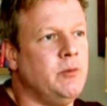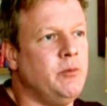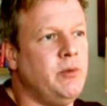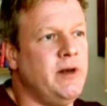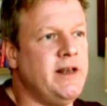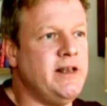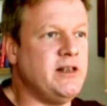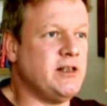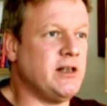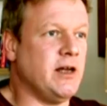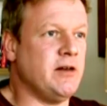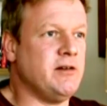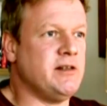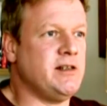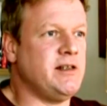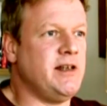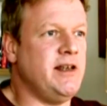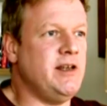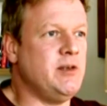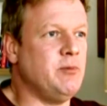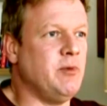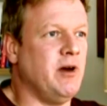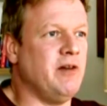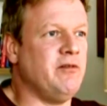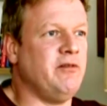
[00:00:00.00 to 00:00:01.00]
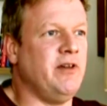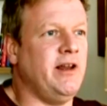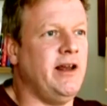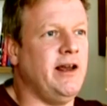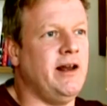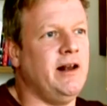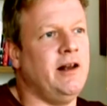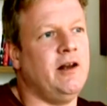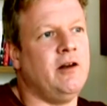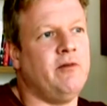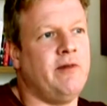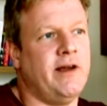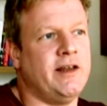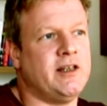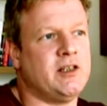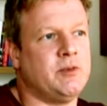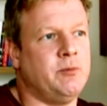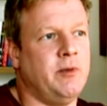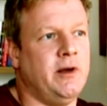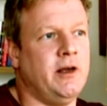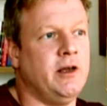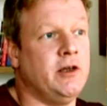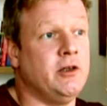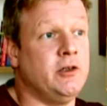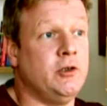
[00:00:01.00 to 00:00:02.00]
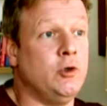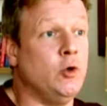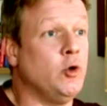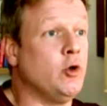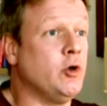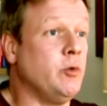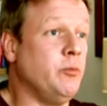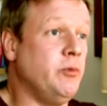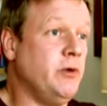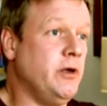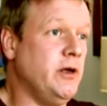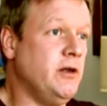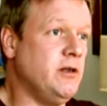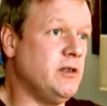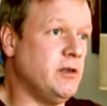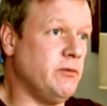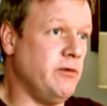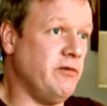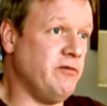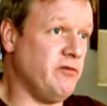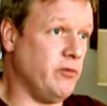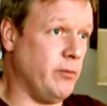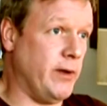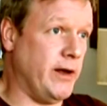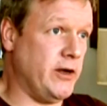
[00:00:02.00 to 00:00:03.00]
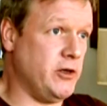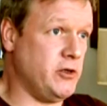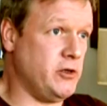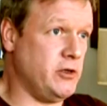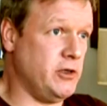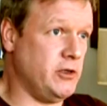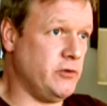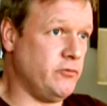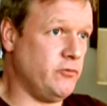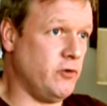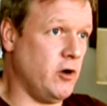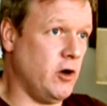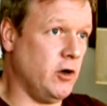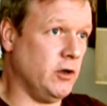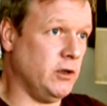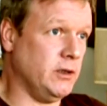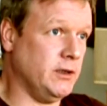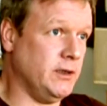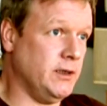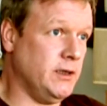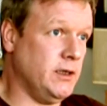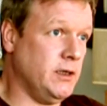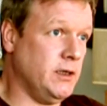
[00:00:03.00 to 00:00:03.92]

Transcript: please don't seize my vehicle and arrest me because your computer information is wrong.